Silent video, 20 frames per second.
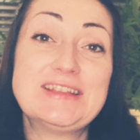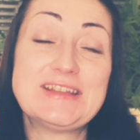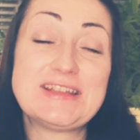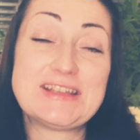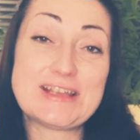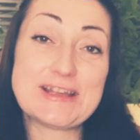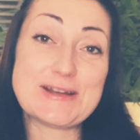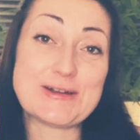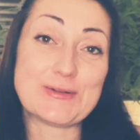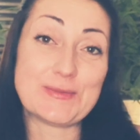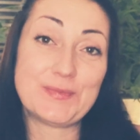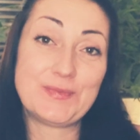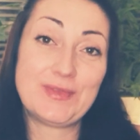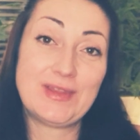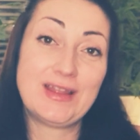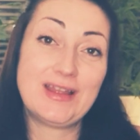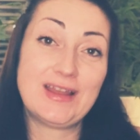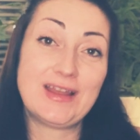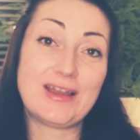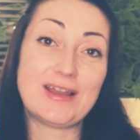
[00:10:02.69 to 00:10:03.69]
So
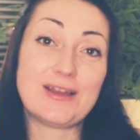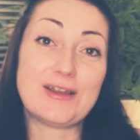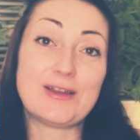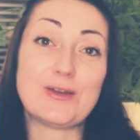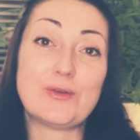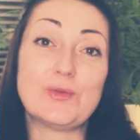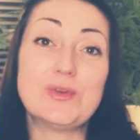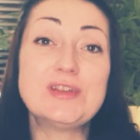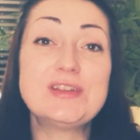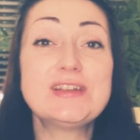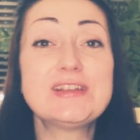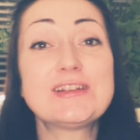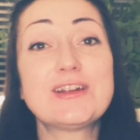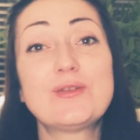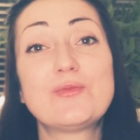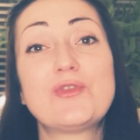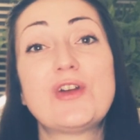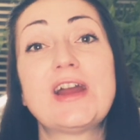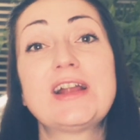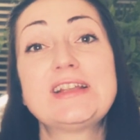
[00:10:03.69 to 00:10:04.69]
once you
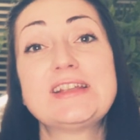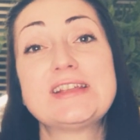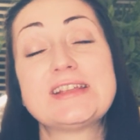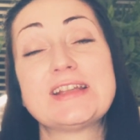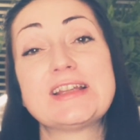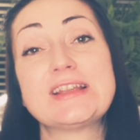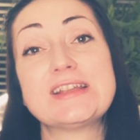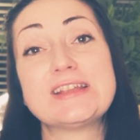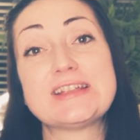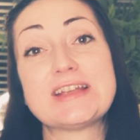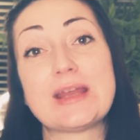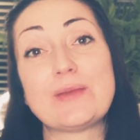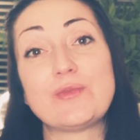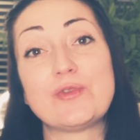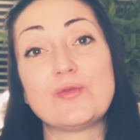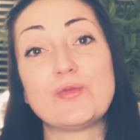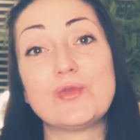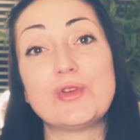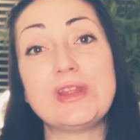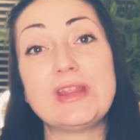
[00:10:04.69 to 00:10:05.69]
start practicing this type
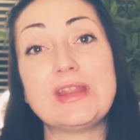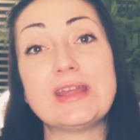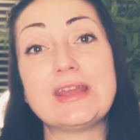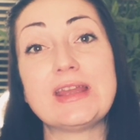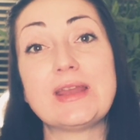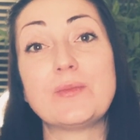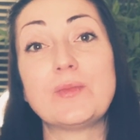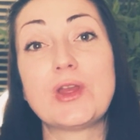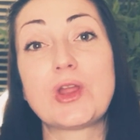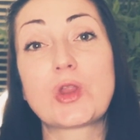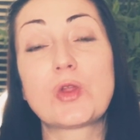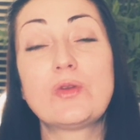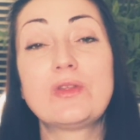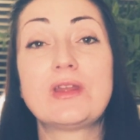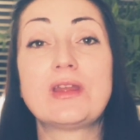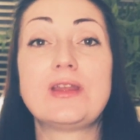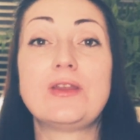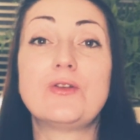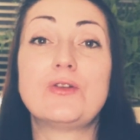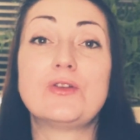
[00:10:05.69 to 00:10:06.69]
of breathing, make sure
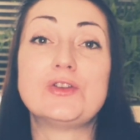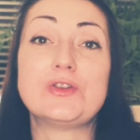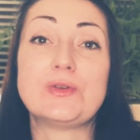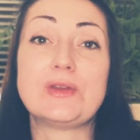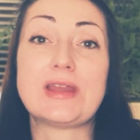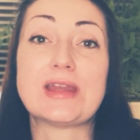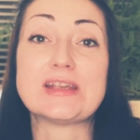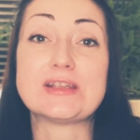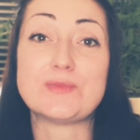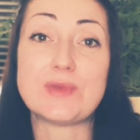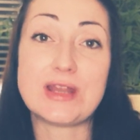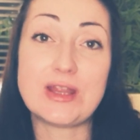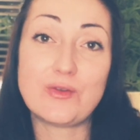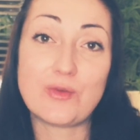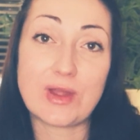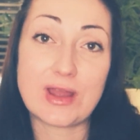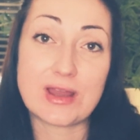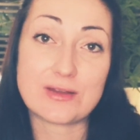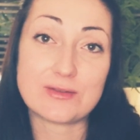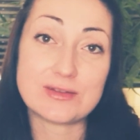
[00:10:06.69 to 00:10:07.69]
that you're doing as many
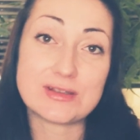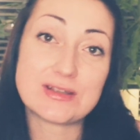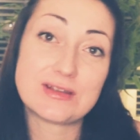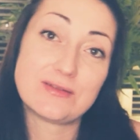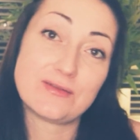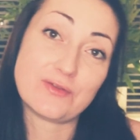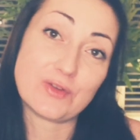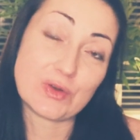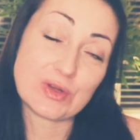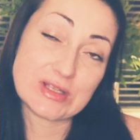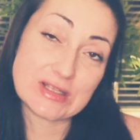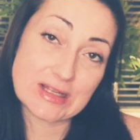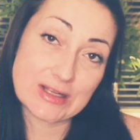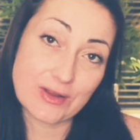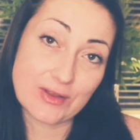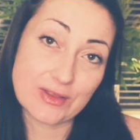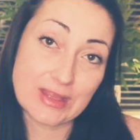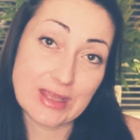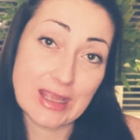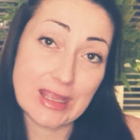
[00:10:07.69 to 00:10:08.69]
rounds
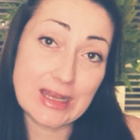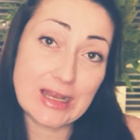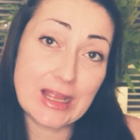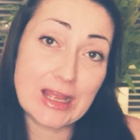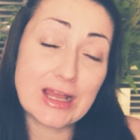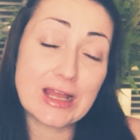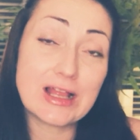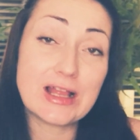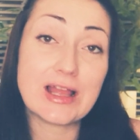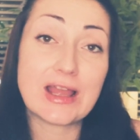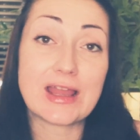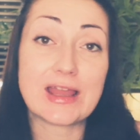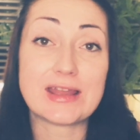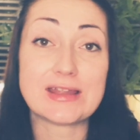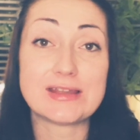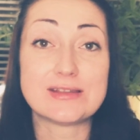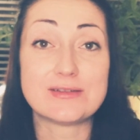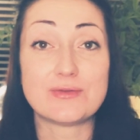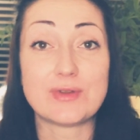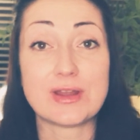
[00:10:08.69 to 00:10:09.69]
focusing on the inhale
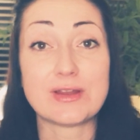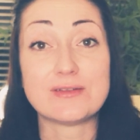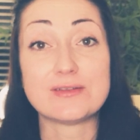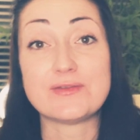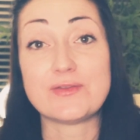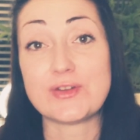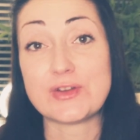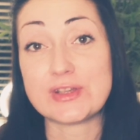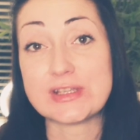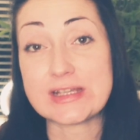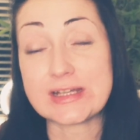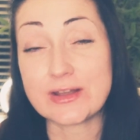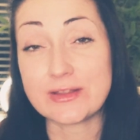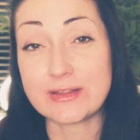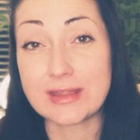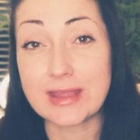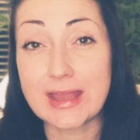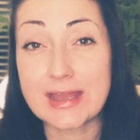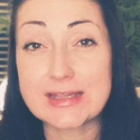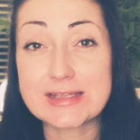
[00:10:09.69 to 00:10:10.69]
as rounds focusing on
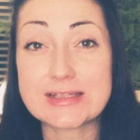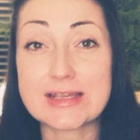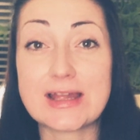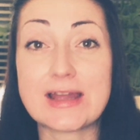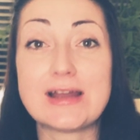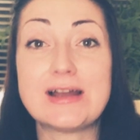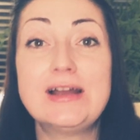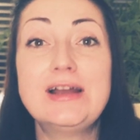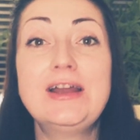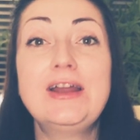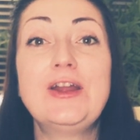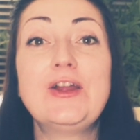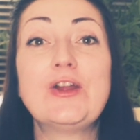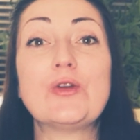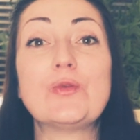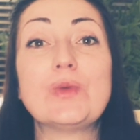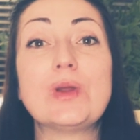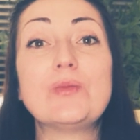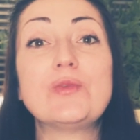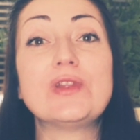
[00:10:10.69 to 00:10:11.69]
the exhale.
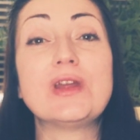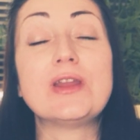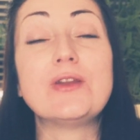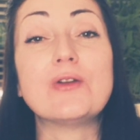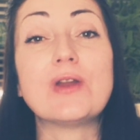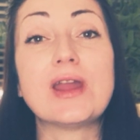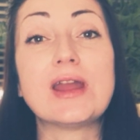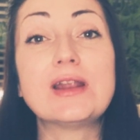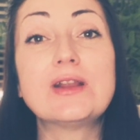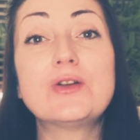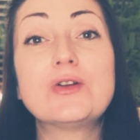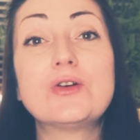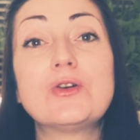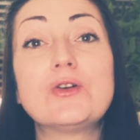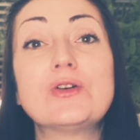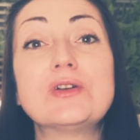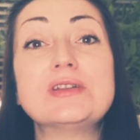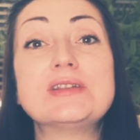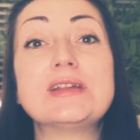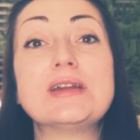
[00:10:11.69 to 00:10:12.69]
Remember that your end
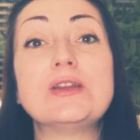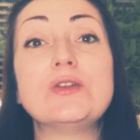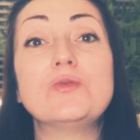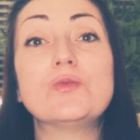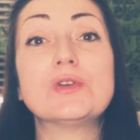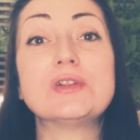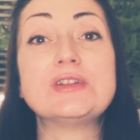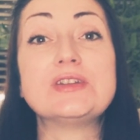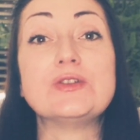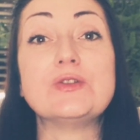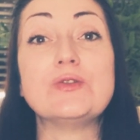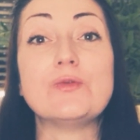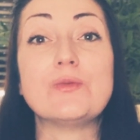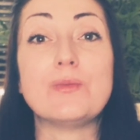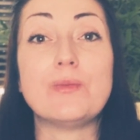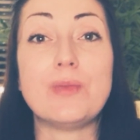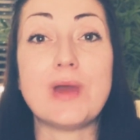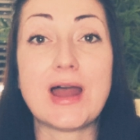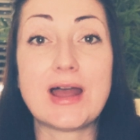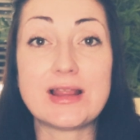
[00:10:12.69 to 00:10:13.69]
goal is that you want to
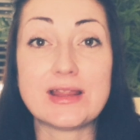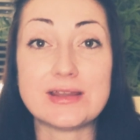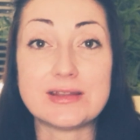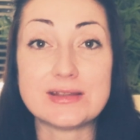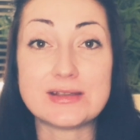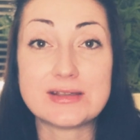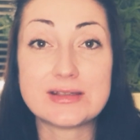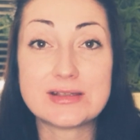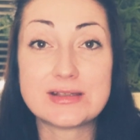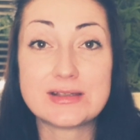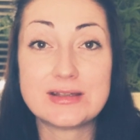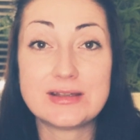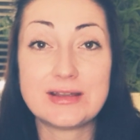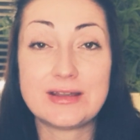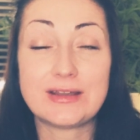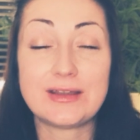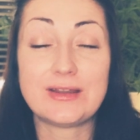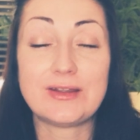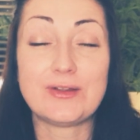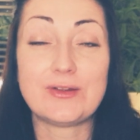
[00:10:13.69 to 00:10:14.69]
balance
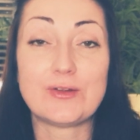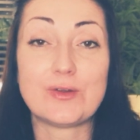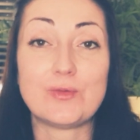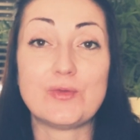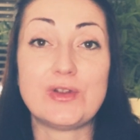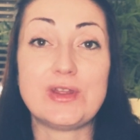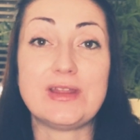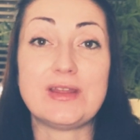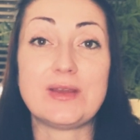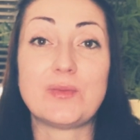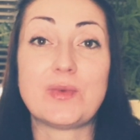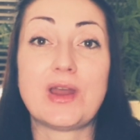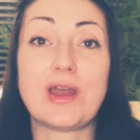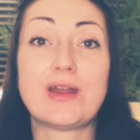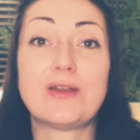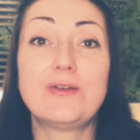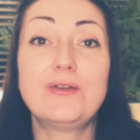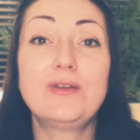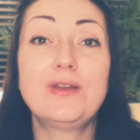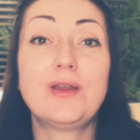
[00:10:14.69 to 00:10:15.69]
your breathing
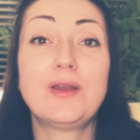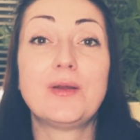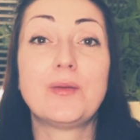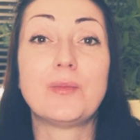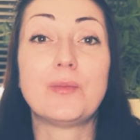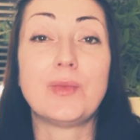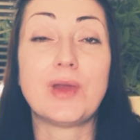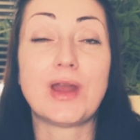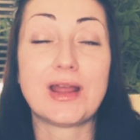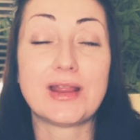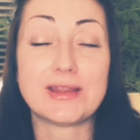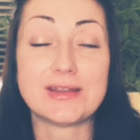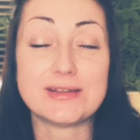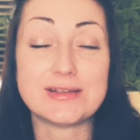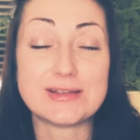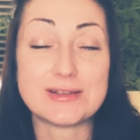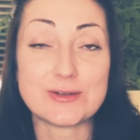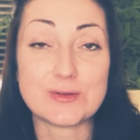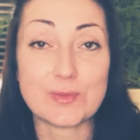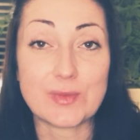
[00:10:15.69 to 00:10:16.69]
pattern,
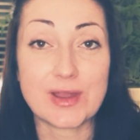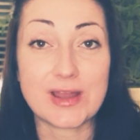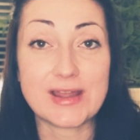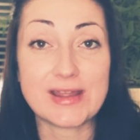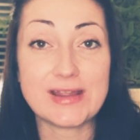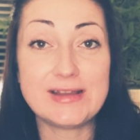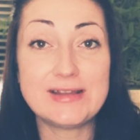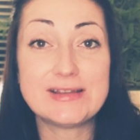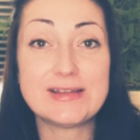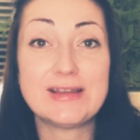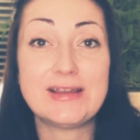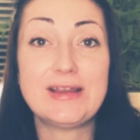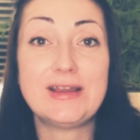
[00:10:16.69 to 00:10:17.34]
balance your mind,